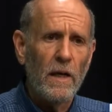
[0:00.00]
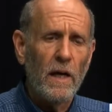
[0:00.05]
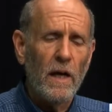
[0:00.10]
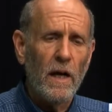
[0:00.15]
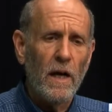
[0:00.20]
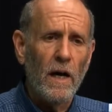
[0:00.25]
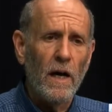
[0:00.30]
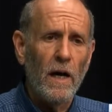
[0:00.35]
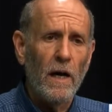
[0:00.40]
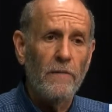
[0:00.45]

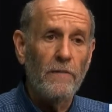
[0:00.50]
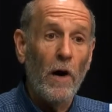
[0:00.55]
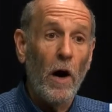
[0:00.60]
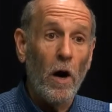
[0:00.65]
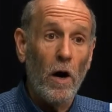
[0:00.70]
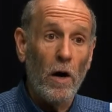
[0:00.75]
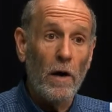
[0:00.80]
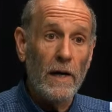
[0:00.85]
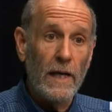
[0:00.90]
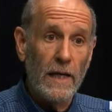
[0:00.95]
of
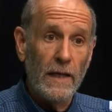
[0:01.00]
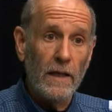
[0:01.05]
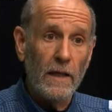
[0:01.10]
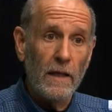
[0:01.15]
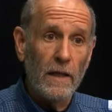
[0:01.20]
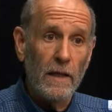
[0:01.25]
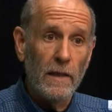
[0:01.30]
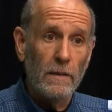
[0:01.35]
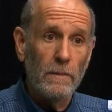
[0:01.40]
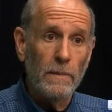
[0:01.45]
our
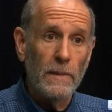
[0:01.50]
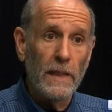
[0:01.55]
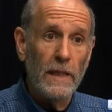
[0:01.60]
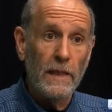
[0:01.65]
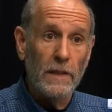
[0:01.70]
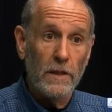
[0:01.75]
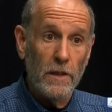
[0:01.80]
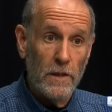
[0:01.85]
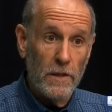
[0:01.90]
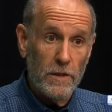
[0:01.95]
income
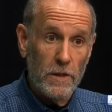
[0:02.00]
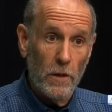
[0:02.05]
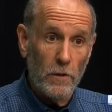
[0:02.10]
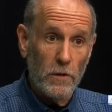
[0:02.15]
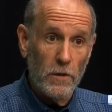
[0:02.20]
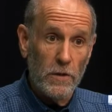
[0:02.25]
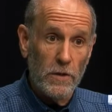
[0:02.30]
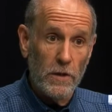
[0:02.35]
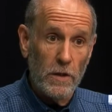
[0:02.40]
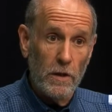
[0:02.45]
into the
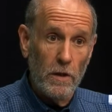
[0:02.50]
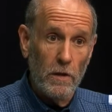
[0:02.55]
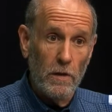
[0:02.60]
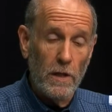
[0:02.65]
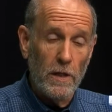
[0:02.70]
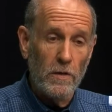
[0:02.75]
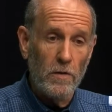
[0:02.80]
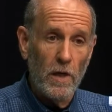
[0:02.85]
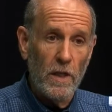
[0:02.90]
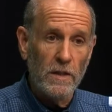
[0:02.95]
Social
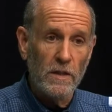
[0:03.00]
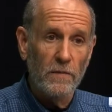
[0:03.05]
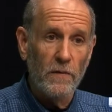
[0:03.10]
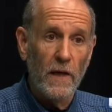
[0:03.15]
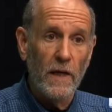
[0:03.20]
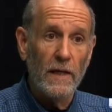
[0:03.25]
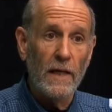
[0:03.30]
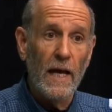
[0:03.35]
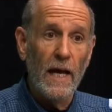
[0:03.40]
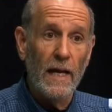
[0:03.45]
Security Trust
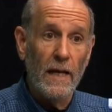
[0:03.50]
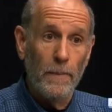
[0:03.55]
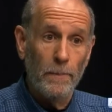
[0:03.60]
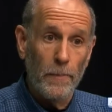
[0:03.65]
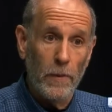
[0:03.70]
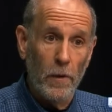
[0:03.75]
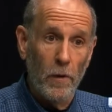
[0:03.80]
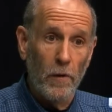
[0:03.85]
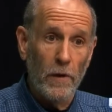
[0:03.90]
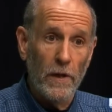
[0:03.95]
Fund, and
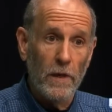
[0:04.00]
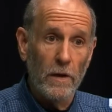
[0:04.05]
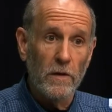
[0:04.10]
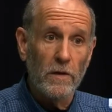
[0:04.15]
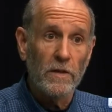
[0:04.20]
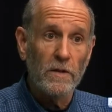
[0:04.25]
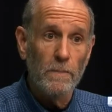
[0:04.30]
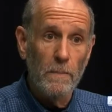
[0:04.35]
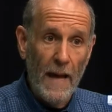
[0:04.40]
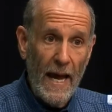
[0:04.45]

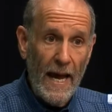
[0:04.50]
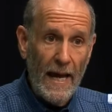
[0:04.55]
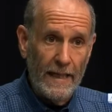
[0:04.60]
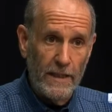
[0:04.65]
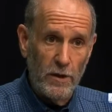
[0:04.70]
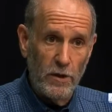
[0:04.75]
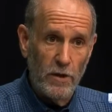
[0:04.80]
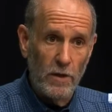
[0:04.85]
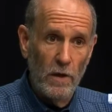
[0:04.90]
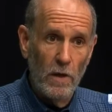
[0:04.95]
employers
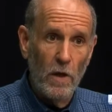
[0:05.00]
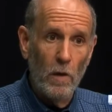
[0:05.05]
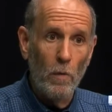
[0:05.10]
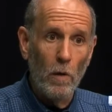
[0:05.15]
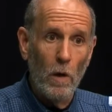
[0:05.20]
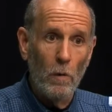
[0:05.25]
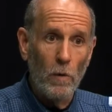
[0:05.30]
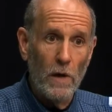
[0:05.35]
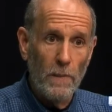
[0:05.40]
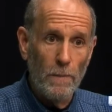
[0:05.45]
match
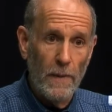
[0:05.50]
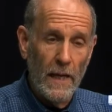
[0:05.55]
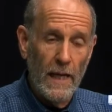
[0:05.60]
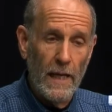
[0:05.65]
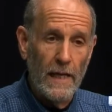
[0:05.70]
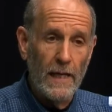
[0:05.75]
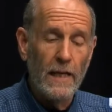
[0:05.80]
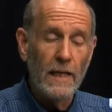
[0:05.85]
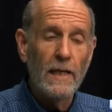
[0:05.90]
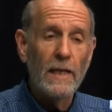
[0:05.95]
what we pay.